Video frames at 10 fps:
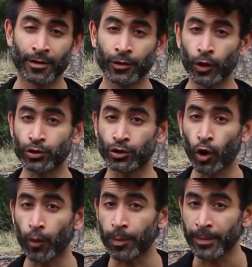Those
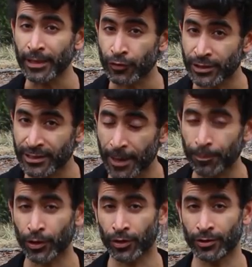dopamine
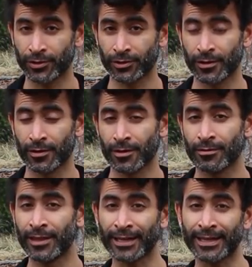receptors
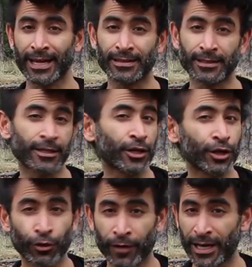that get
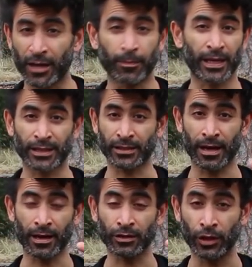deteriorated because
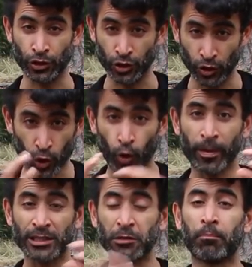there's so
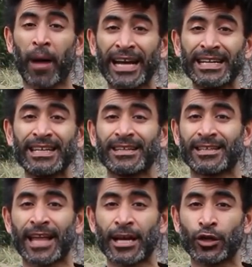much binding
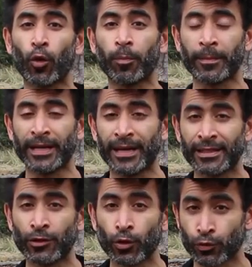to that dopamine
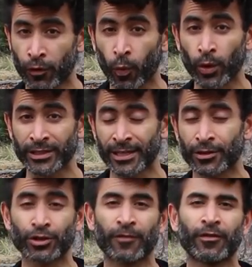in those reward
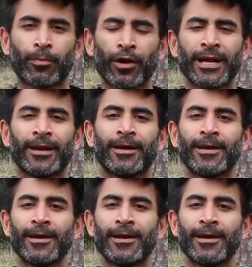centers of the brain